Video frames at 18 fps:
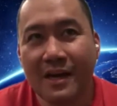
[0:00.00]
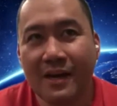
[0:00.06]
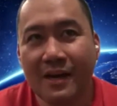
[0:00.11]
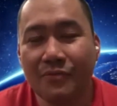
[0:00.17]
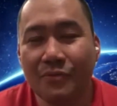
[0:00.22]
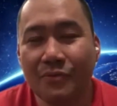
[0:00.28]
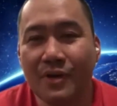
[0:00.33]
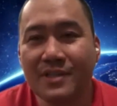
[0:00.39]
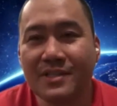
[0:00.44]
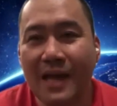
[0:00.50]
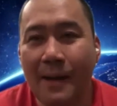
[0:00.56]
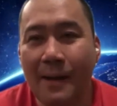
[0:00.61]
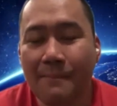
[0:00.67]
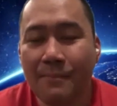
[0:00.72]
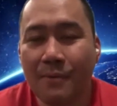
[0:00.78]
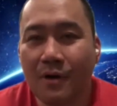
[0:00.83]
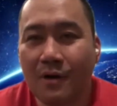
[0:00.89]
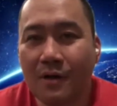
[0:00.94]
for
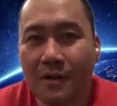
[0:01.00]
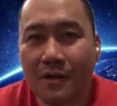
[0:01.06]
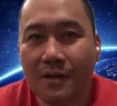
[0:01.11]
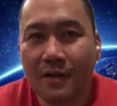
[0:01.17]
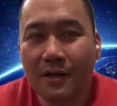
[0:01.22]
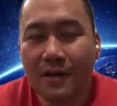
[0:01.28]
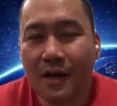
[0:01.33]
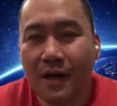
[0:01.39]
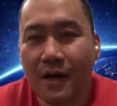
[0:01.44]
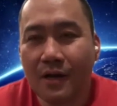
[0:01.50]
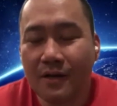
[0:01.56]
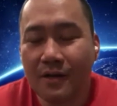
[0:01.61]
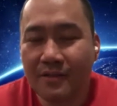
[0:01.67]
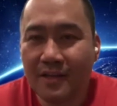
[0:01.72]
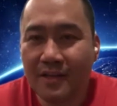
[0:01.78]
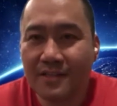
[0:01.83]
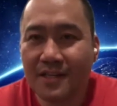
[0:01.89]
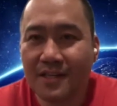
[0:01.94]
example,
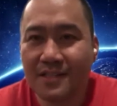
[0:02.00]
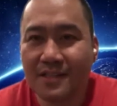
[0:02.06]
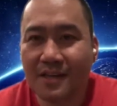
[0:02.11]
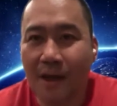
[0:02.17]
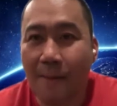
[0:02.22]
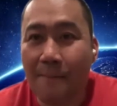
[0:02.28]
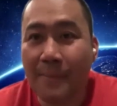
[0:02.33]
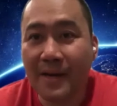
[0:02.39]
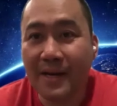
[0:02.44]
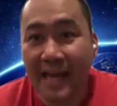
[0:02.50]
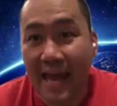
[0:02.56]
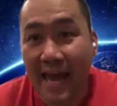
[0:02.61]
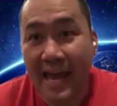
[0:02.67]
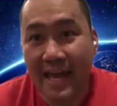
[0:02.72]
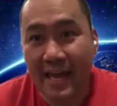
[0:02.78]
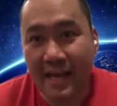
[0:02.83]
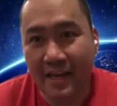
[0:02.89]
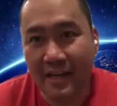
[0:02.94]
this is company
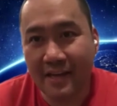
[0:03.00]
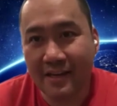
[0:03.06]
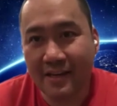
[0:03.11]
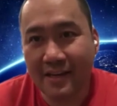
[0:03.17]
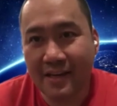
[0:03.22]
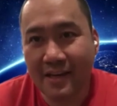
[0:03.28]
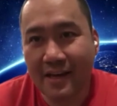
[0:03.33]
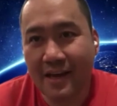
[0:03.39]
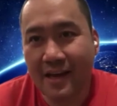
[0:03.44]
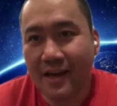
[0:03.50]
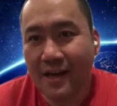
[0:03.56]
A. The